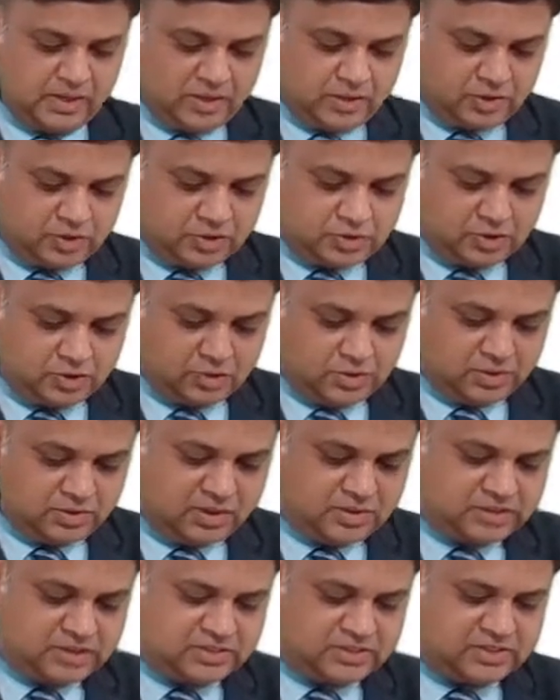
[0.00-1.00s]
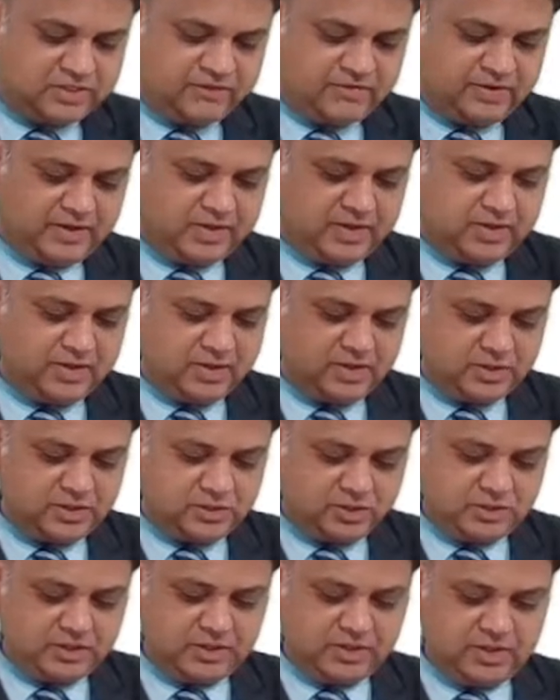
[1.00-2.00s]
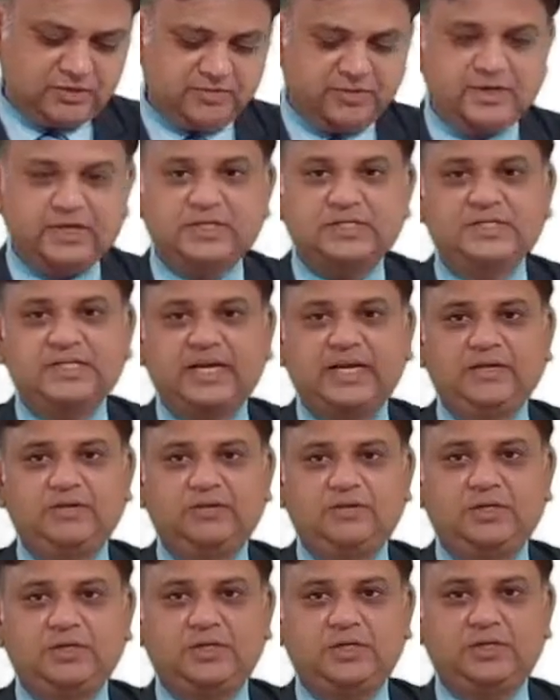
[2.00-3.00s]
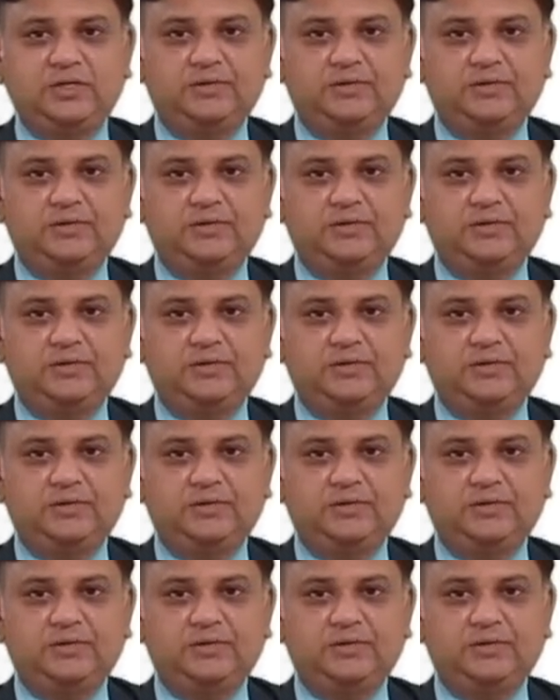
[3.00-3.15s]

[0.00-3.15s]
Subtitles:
So this is the way return on equity is calculated.